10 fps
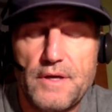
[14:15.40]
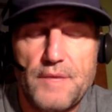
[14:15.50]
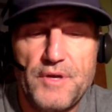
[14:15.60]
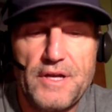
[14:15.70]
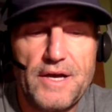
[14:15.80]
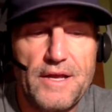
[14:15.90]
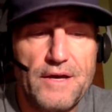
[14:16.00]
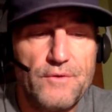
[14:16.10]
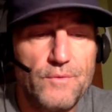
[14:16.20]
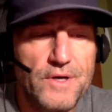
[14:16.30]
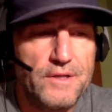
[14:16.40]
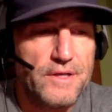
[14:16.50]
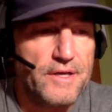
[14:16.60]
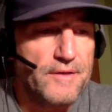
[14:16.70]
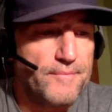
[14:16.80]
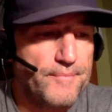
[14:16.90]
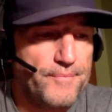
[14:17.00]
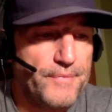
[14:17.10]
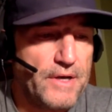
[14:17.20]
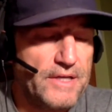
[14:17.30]
mean, I don't want to
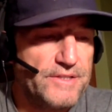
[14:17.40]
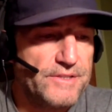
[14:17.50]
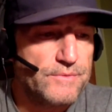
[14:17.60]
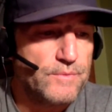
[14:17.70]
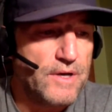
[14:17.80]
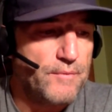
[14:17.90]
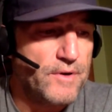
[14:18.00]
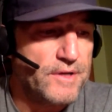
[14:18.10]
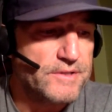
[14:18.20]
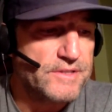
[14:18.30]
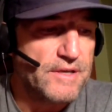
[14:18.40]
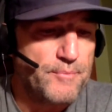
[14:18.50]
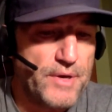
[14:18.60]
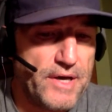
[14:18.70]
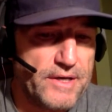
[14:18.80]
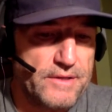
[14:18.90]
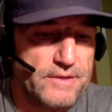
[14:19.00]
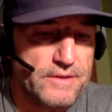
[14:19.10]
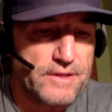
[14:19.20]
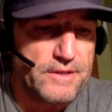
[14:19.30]
I want to step back
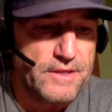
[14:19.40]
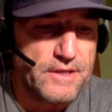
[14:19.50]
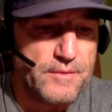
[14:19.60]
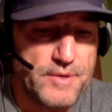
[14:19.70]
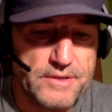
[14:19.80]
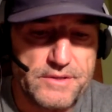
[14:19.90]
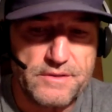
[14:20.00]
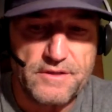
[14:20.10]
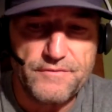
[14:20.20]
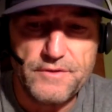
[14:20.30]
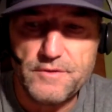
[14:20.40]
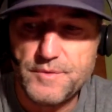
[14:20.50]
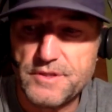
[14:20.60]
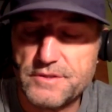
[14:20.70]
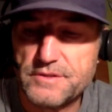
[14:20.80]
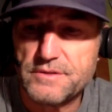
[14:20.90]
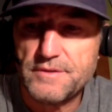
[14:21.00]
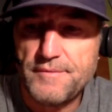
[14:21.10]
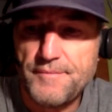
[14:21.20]
and think about stuff, because